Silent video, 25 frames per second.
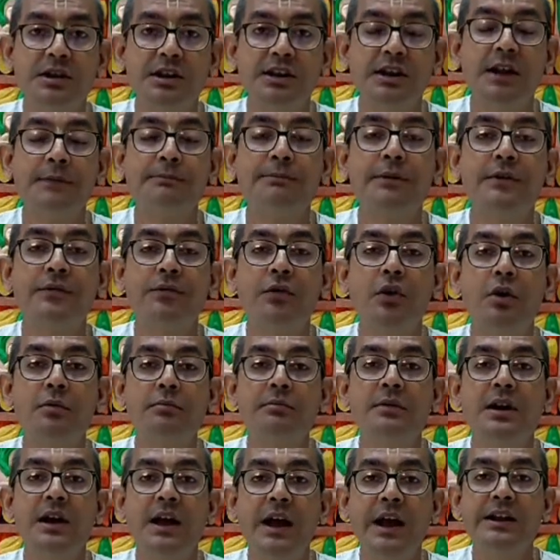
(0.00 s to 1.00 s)
He can
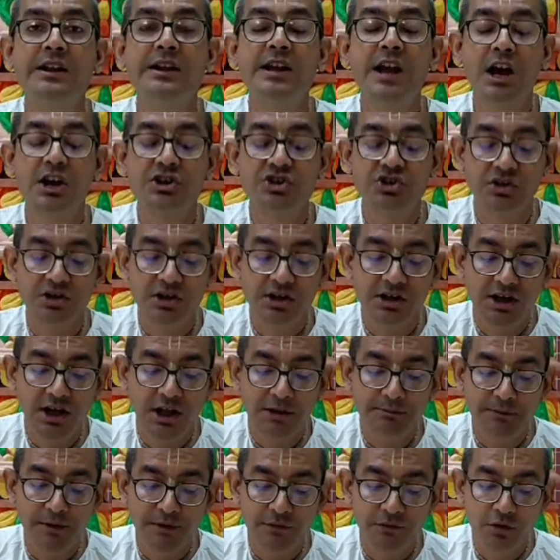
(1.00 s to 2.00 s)
perform any action, he
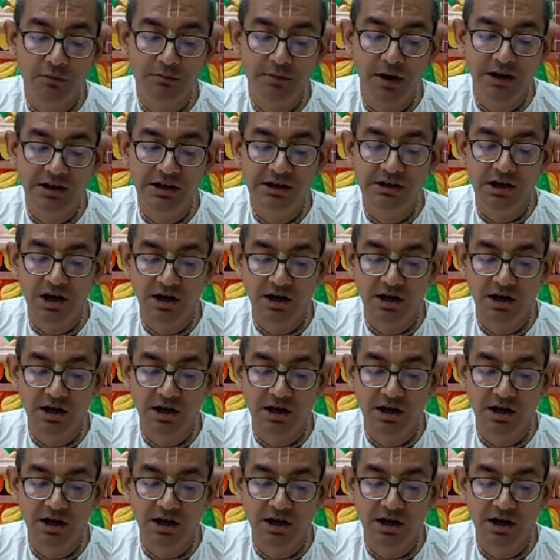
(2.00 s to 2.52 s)
can perform any